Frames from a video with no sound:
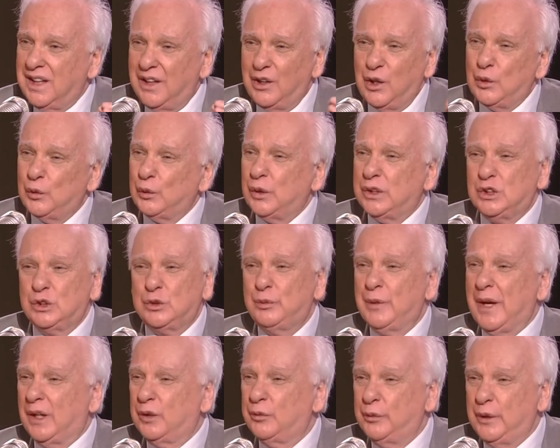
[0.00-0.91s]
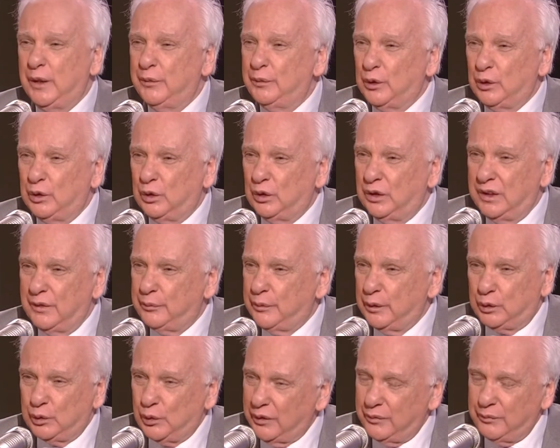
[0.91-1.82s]
They don't respect people who
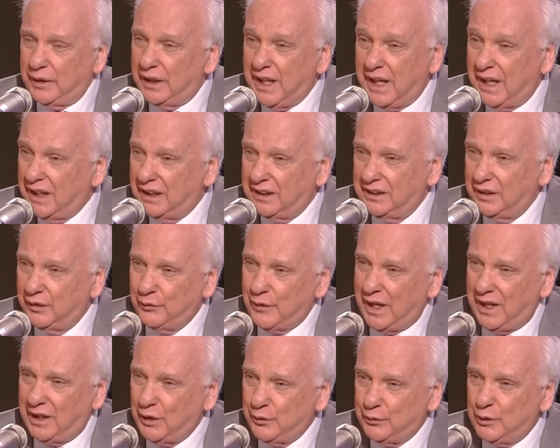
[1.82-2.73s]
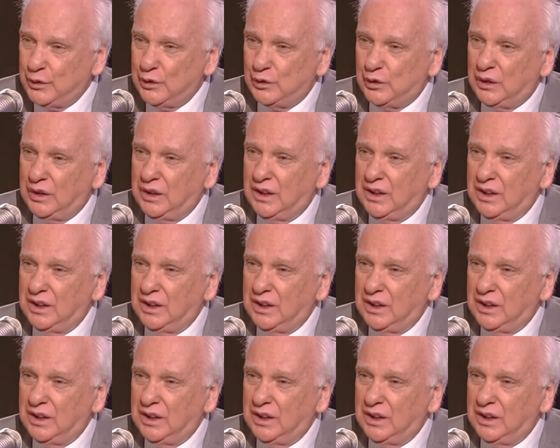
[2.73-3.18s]
live between Manhattan and Malibu.